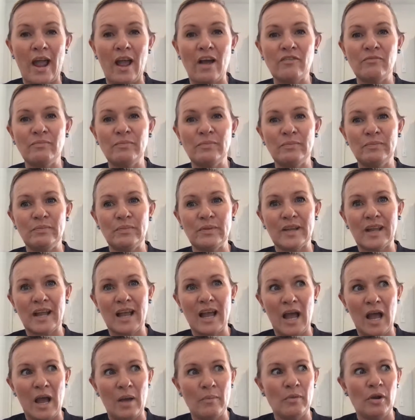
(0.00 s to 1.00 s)
I've
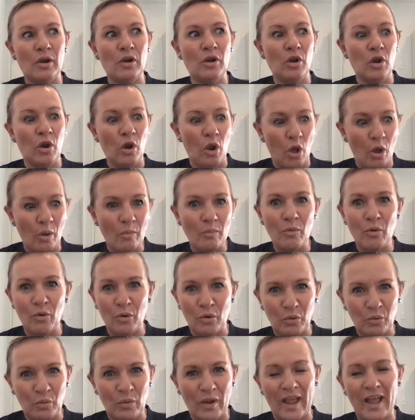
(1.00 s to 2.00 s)
become a lot more
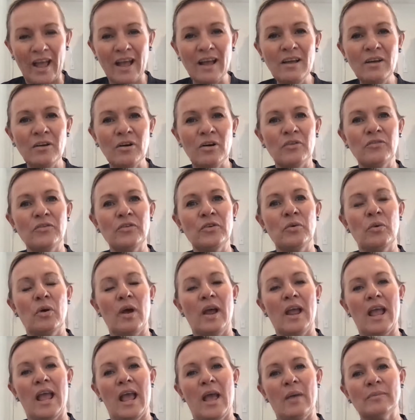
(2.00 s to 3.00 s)
aware of who I
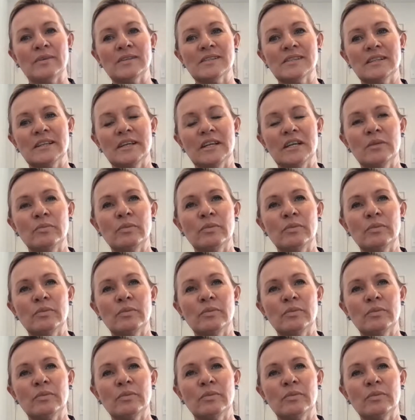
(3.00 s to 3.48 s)
am as a leader,